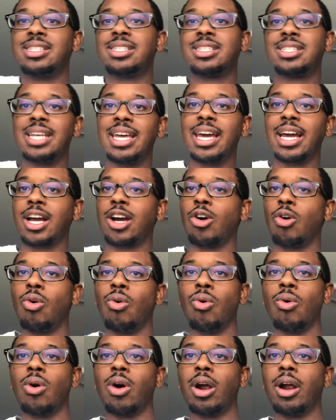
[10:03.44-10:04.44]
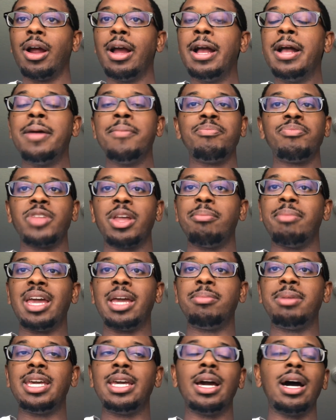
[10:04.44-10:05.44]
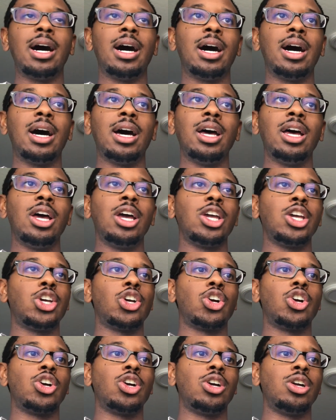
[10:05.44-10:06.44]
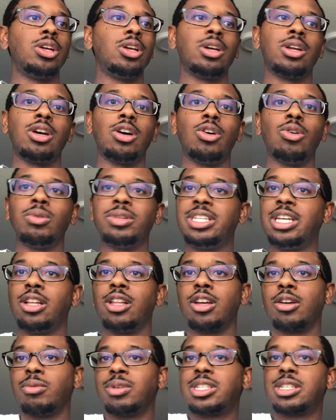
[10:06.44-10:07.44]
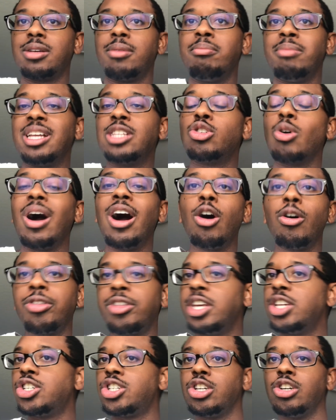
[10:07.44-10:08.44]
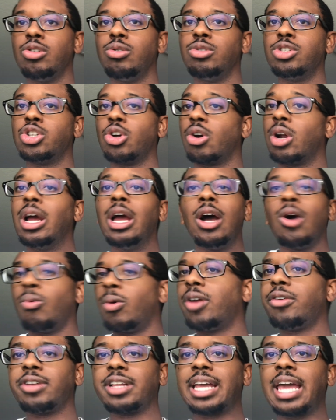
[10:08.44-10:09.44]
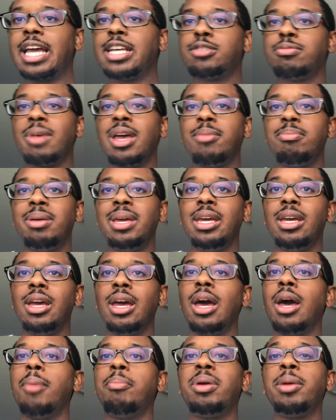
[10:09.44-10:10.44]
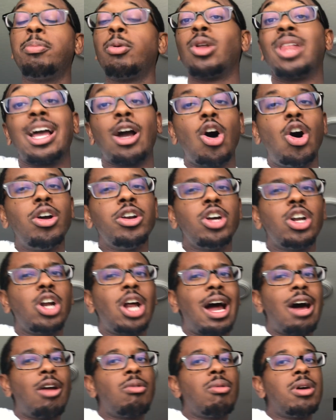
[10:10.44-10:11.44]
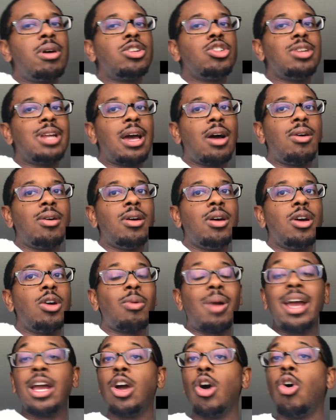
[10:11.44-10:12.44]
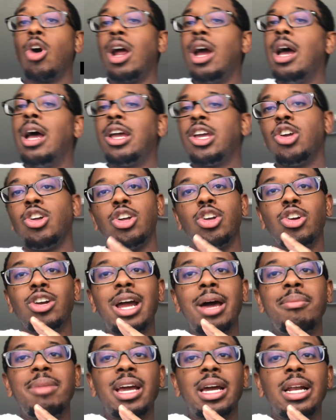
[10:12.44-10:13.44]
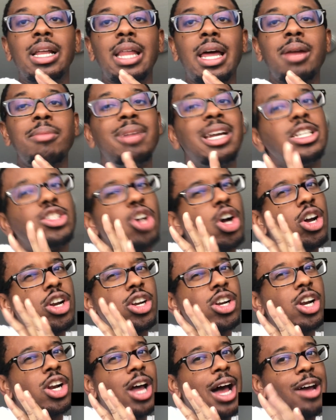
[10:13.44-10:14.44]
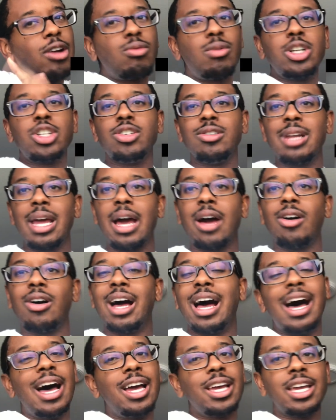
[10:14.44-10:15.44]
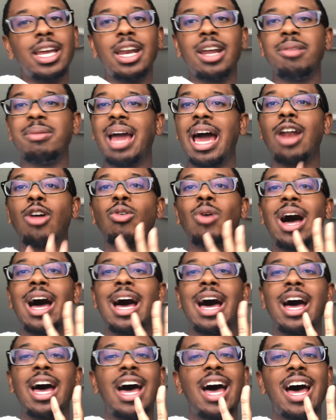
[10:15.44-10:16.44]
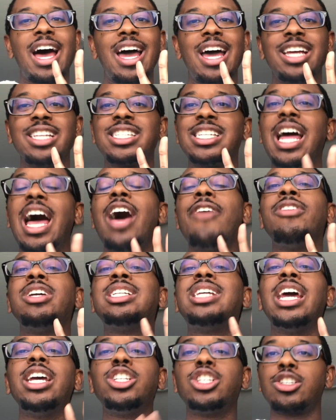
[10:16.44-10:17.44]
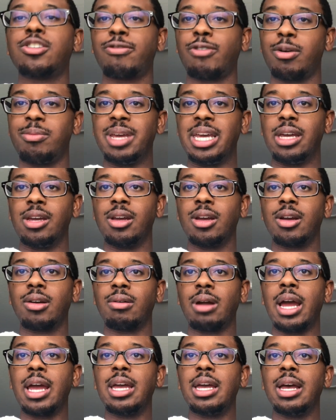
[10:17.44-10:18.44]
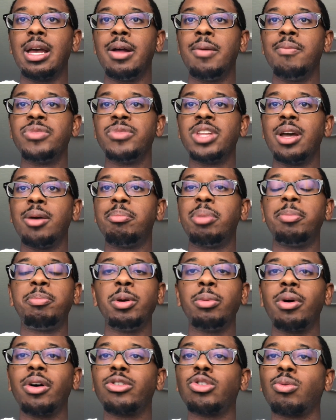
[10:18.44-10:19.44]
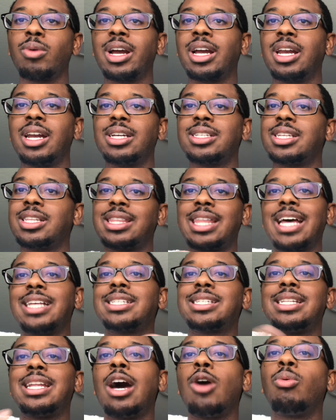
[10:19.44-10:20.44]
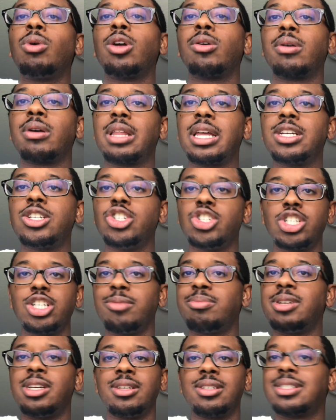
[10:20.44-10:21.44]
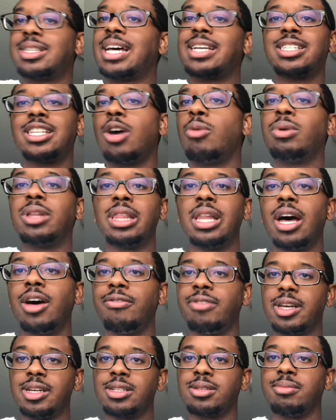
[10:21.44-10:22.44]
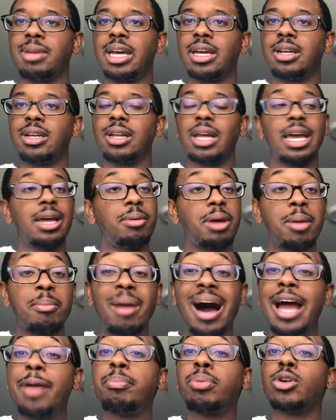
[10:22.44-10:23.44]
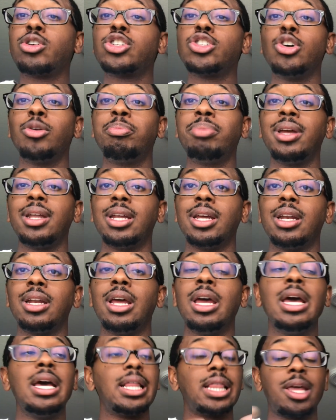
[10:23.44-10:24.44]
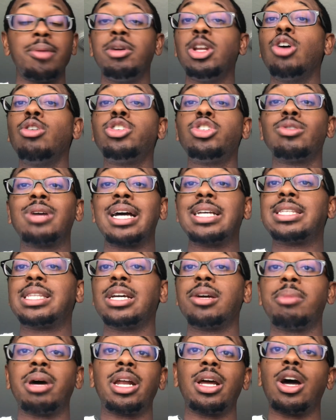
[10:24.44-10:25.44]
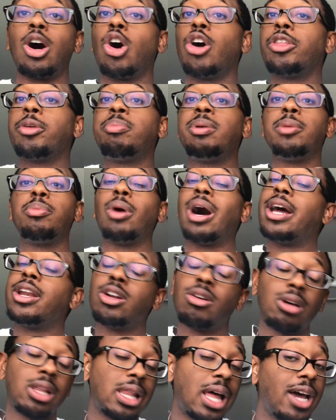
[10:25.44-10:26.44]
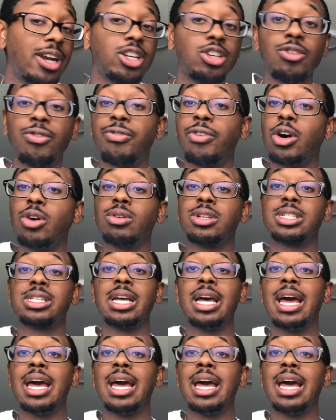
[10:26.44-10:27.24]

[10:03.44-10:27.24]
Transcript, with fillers: sick or maybe uh, you're you know dealing with some mental health issues or whatever the case may be, people are like, oh, no, no, I don't want you now. Right? Or you, are not making a lot of money. So, oh, no, no, I don't want you now. I, you know what I mean? I don't, I, I, it's not advantageous for me. Right? But people have to recognize that that's not what a relationship is. That's not what love is, man. In, in, my personal opinion. Let me know what you guys think about it. All the people, I know a lot of you folks